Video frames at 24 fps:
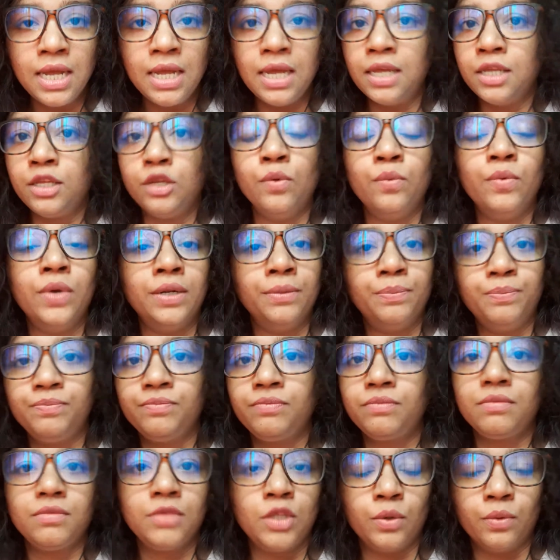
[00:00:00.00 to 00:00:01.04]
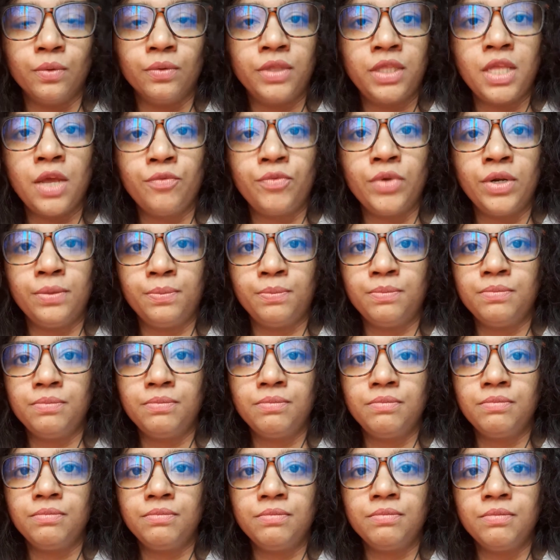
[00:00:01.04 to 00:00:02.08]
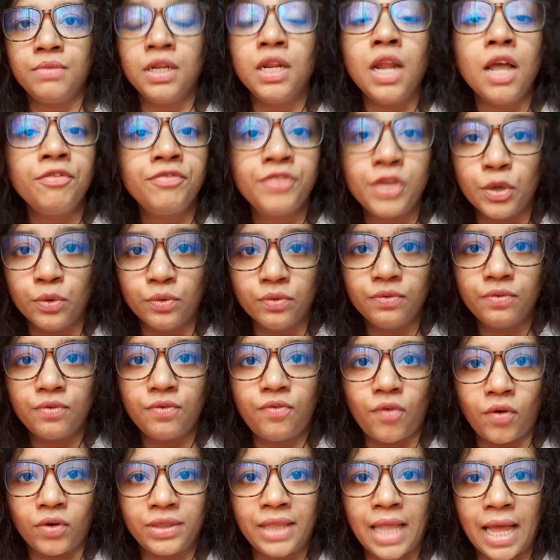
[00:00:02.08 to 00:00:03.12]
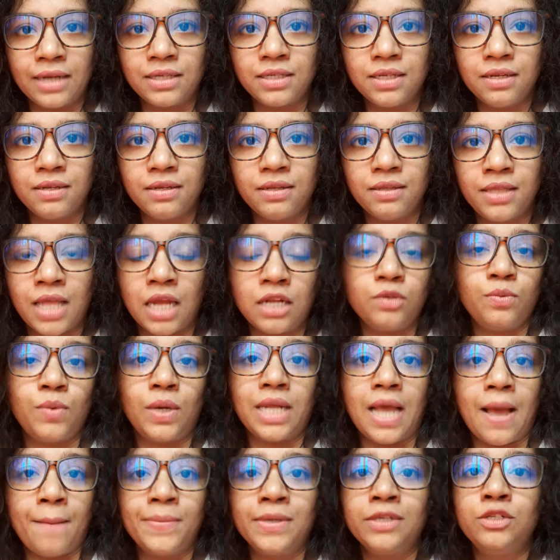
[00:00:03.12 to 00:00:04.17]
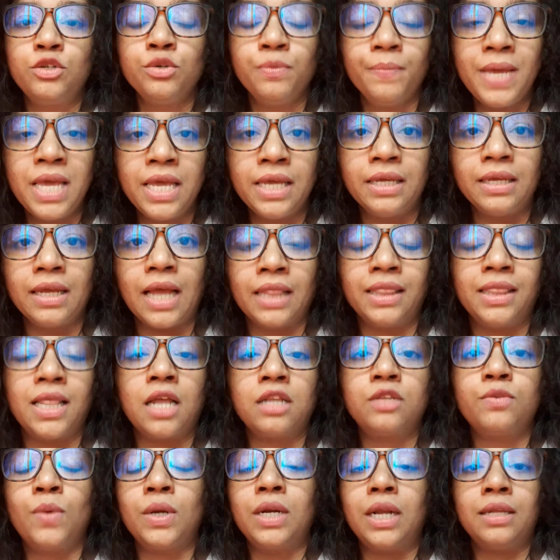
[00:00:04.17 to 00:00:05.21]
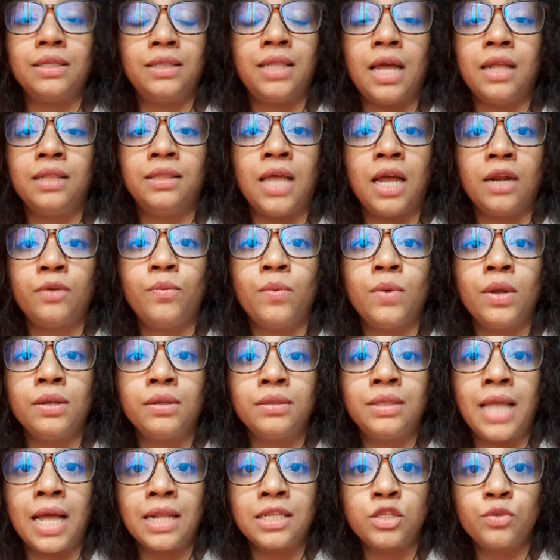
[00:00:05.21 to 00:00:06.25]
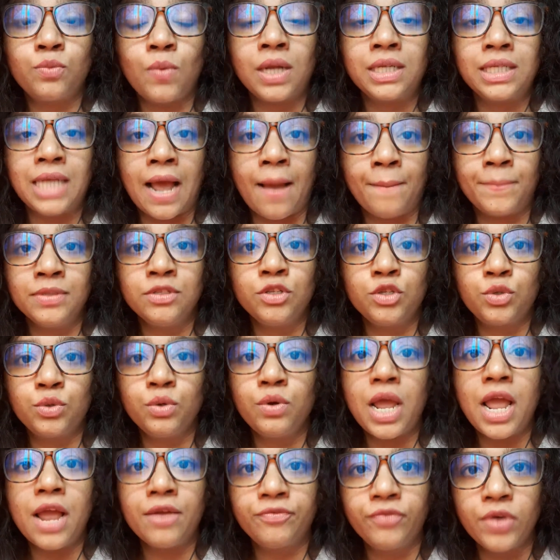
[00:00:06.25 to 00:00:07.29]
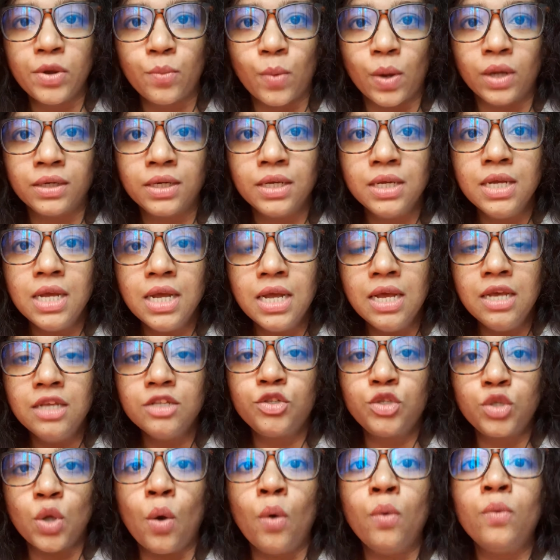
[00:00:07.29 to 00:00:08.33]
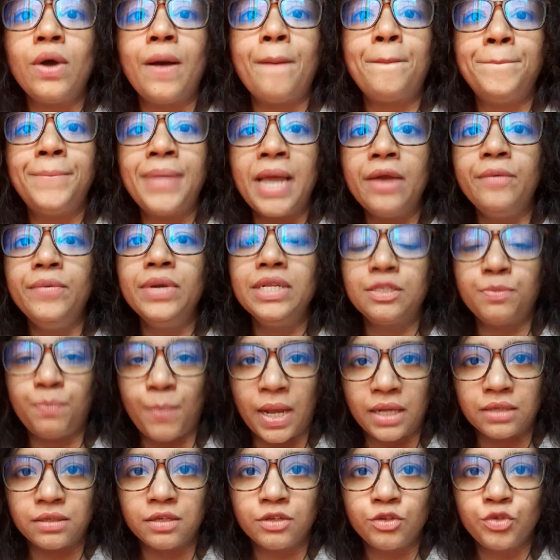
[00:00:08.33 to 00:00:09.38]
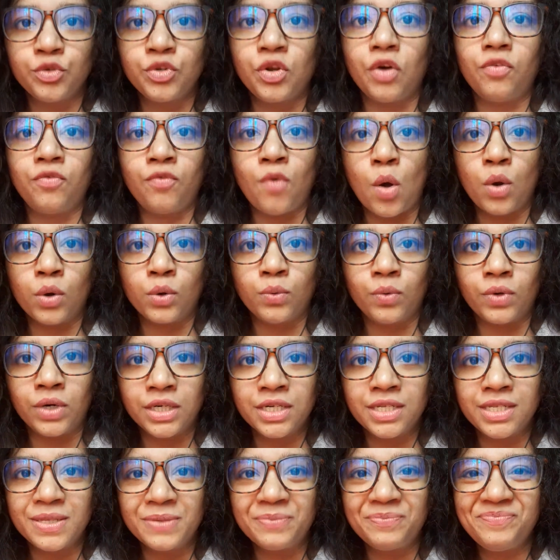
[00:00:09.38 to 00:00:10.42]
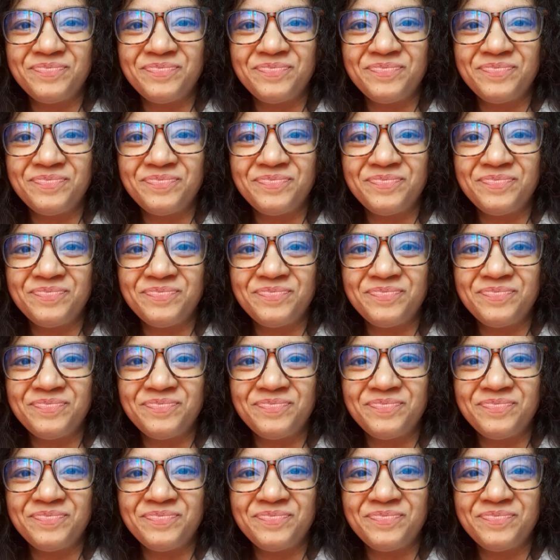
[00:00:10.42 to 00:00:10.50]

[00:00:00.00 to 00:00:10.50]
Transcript: they will love you for that. That's what happened to me, and that's what happens to everyone. So pay respect to your followers